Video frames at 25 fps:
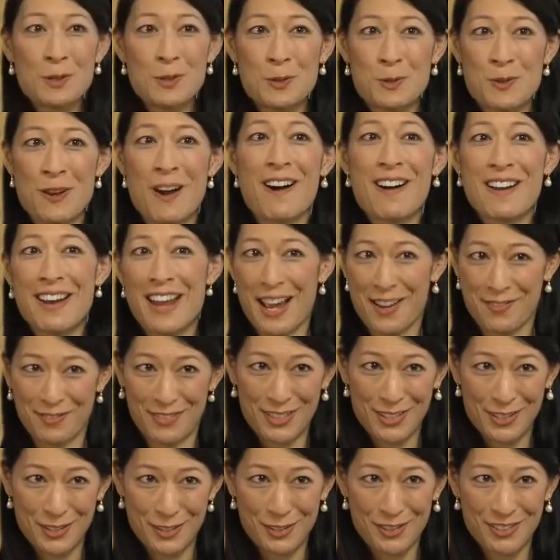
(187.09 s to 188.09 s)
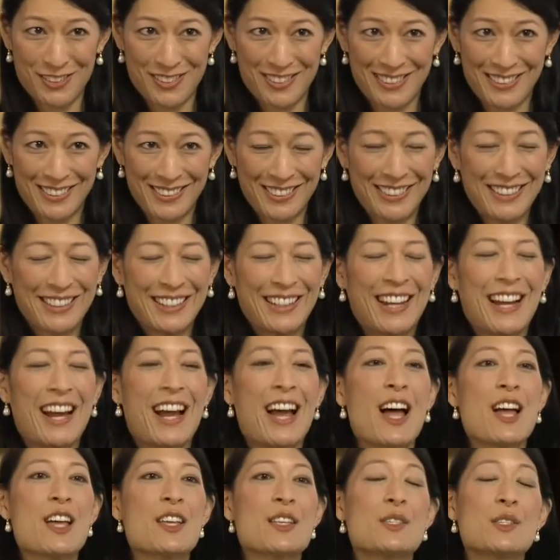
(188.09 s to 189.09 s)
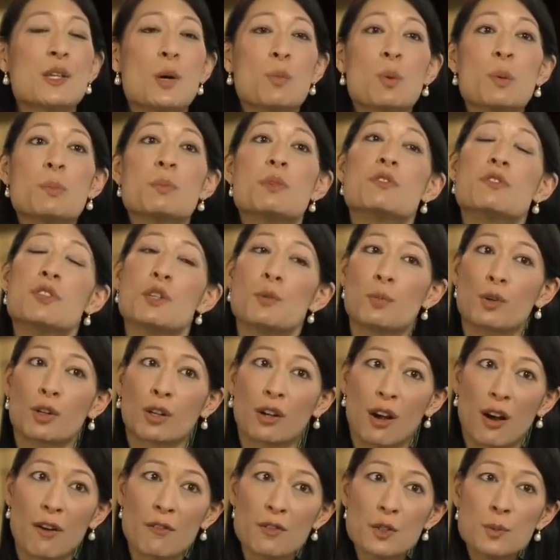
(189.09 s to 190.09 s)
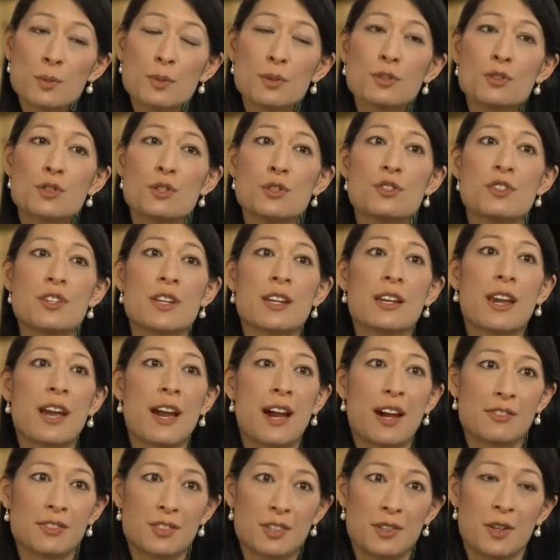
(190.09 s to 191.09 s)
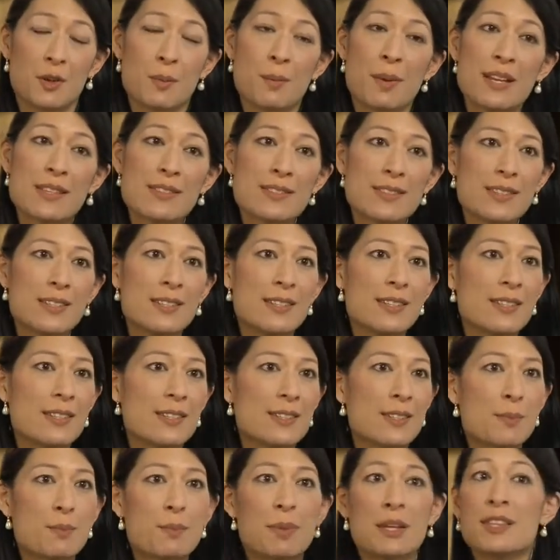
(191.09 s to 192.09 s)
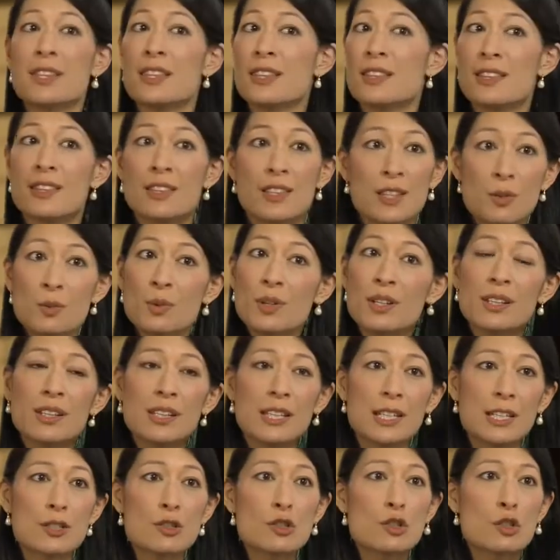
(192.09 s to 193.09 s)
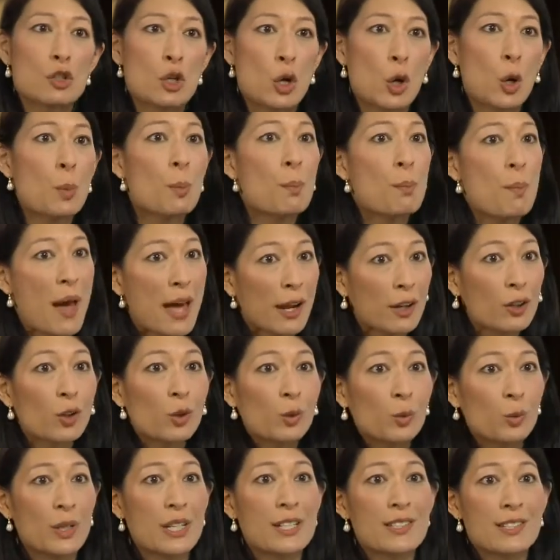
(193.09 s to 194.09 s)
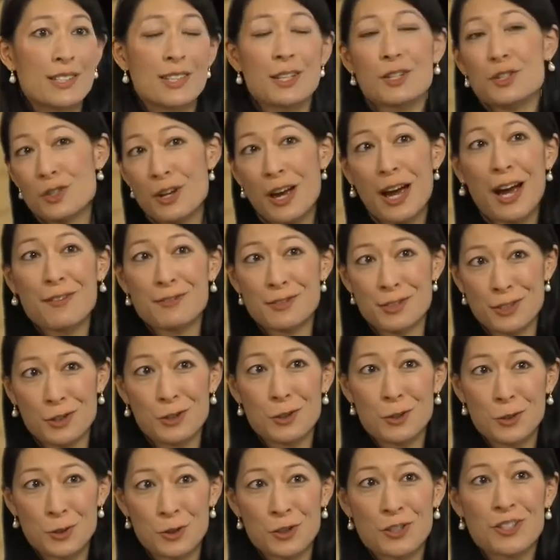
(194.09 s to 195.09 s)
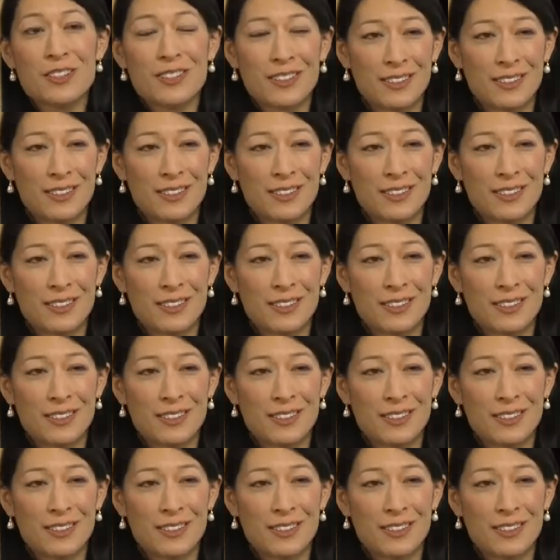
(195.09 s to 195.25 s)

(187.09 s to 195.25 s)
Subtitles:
do not have to douche. Some women feel more comfortable douching after their menses, but there really is no medical reason that you have to douche.